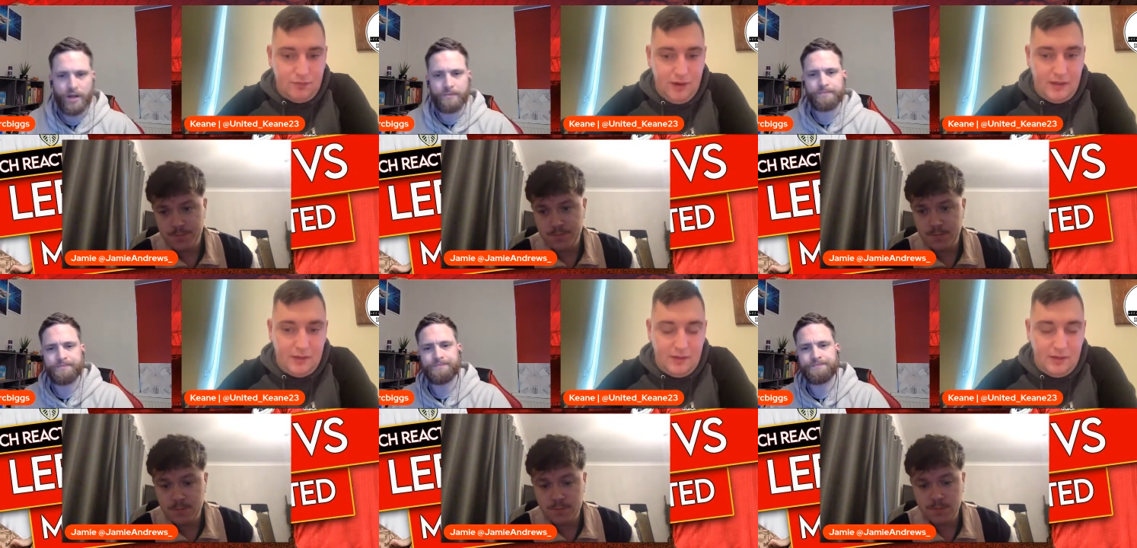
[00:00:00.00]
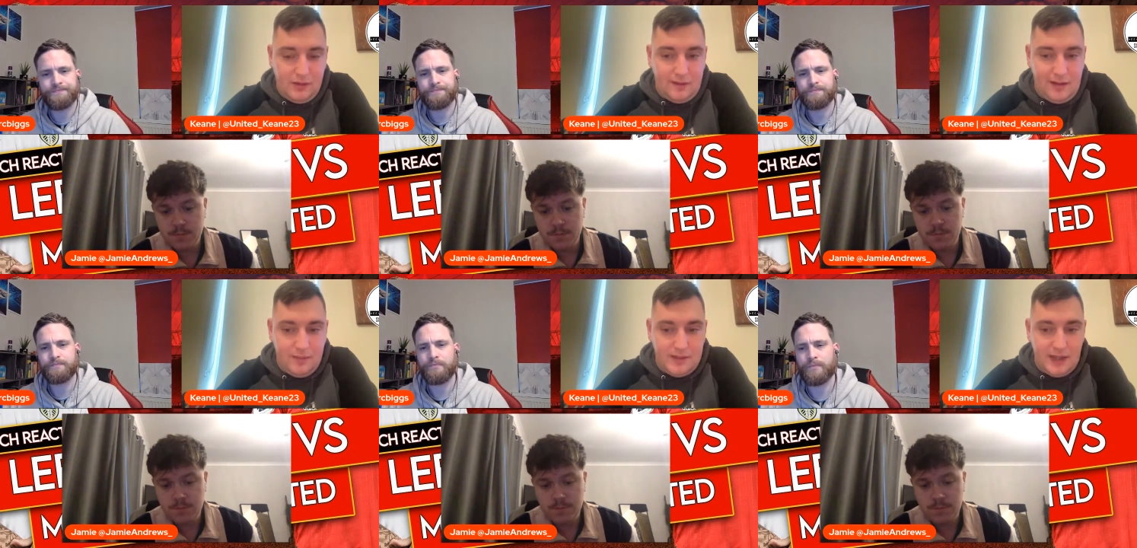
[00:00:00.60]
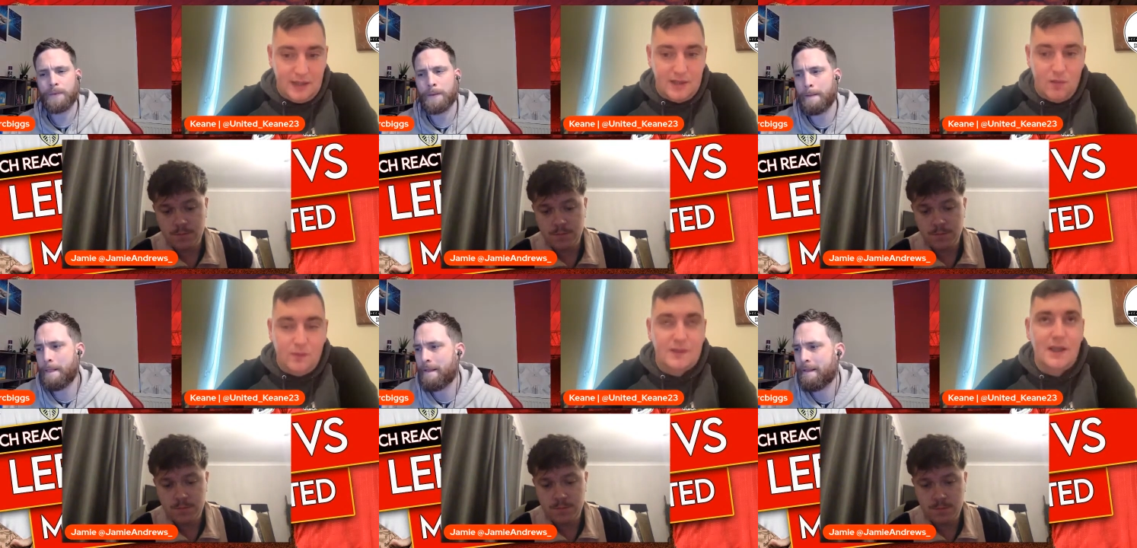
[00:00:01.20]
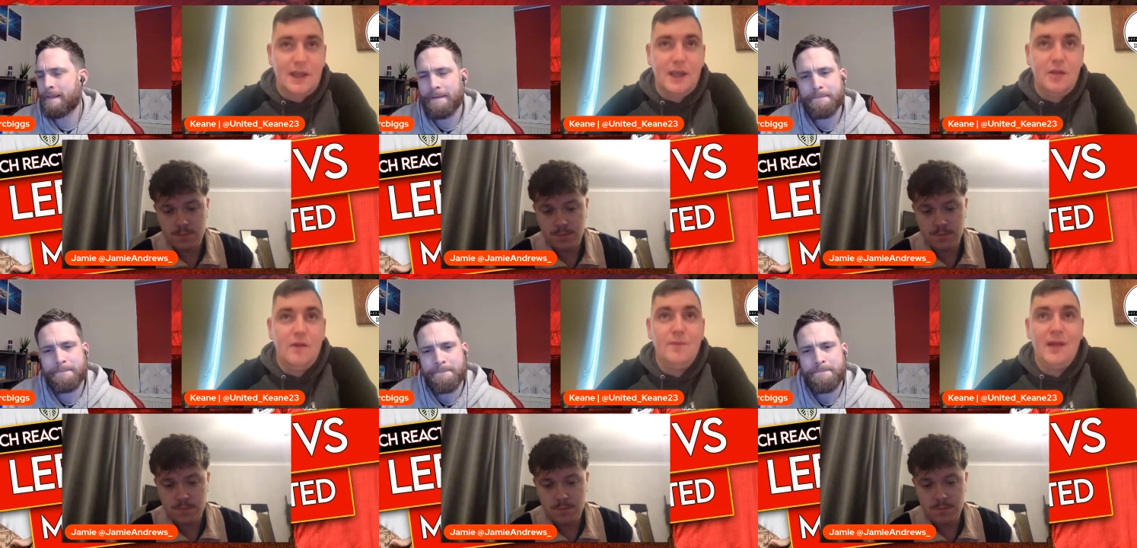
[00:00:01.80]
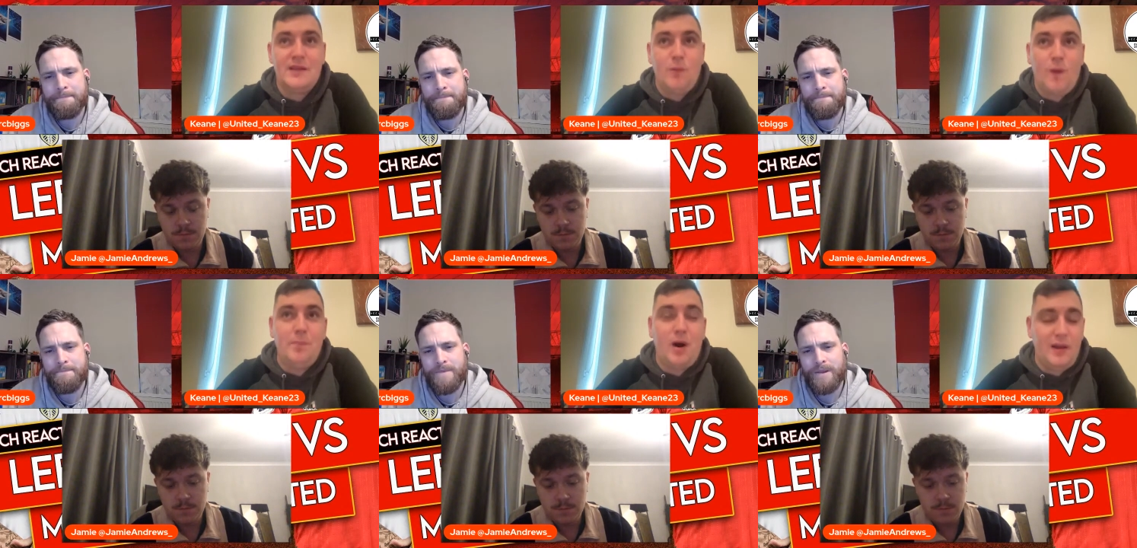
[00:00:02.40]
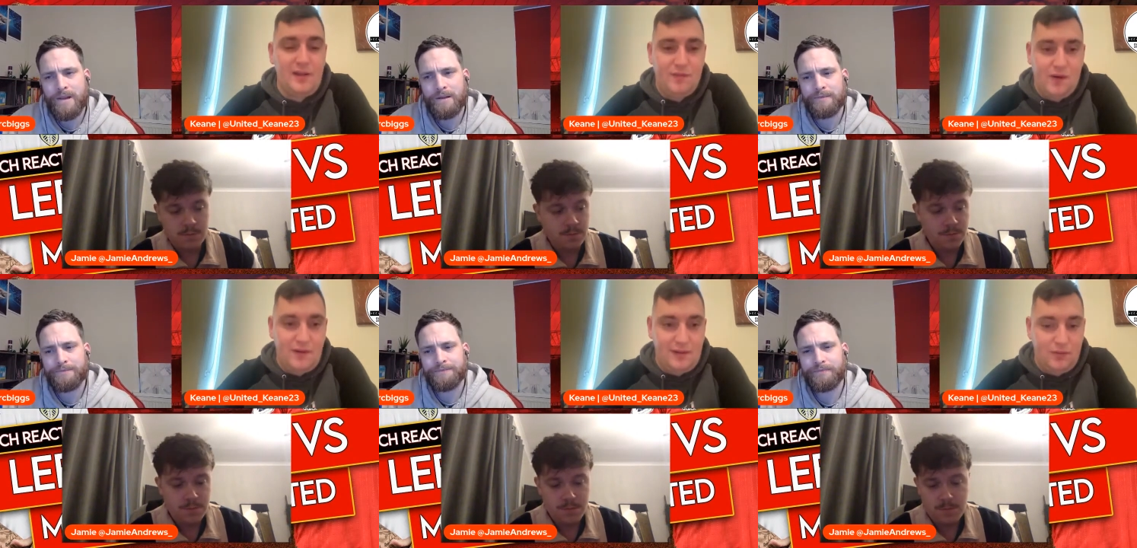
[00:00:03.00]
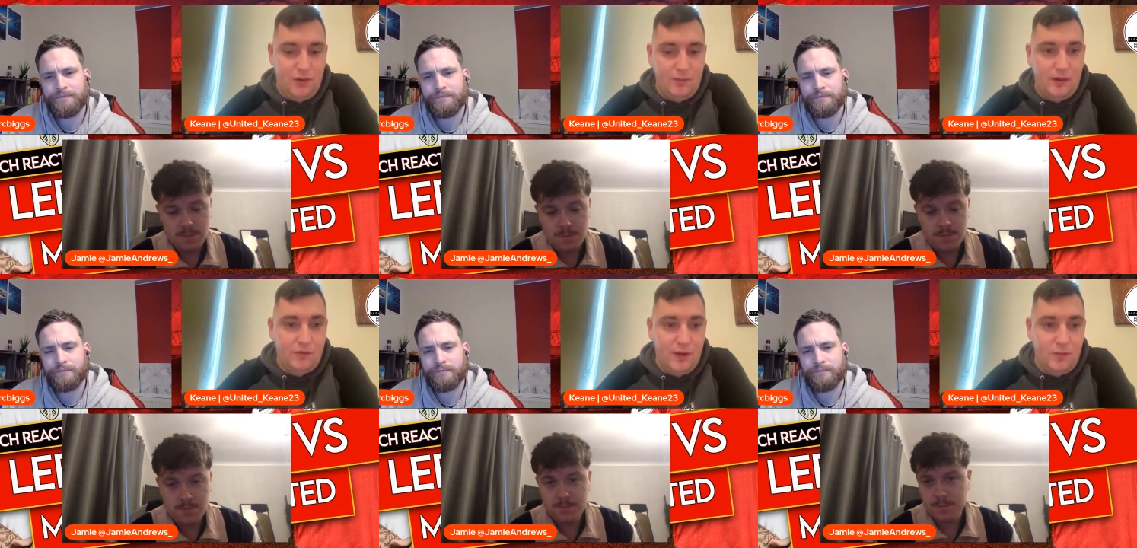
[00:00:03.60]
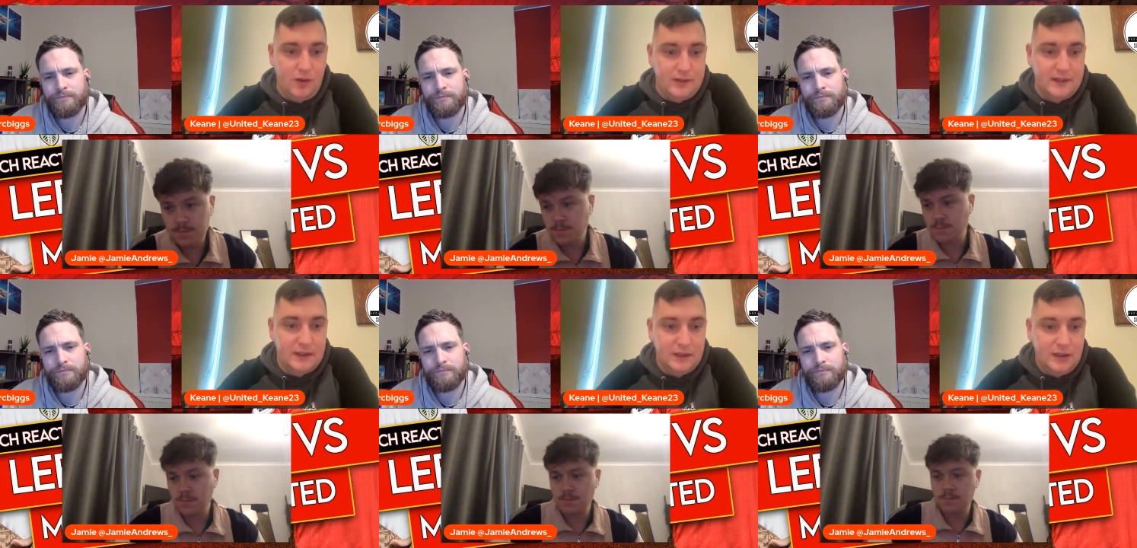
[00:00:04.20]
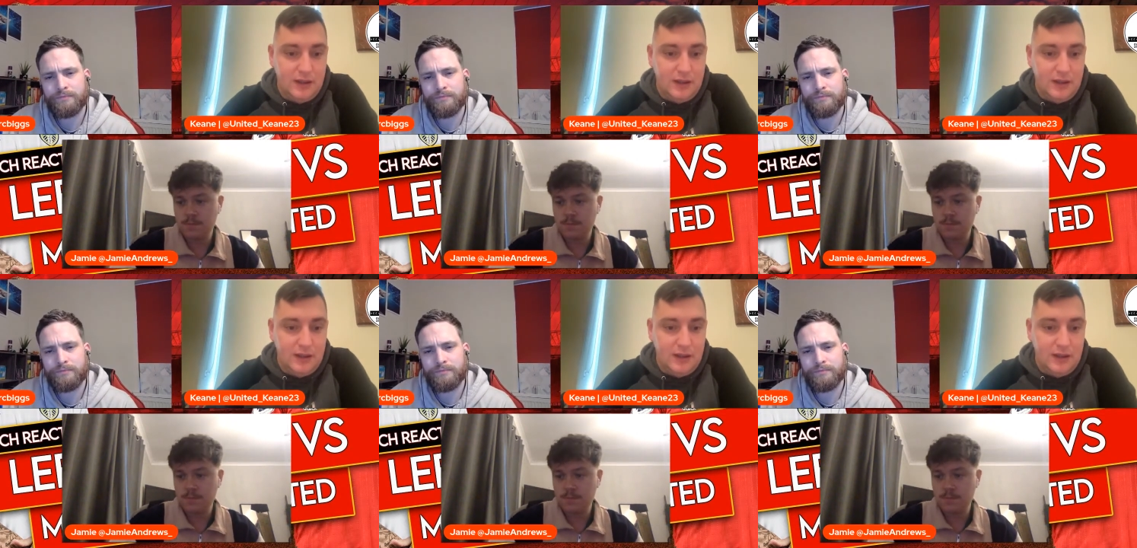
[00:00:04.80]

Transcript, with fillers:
Speaker 1: and Fred, like Jamie said, it's almost like it's a more polished version of what McFred was,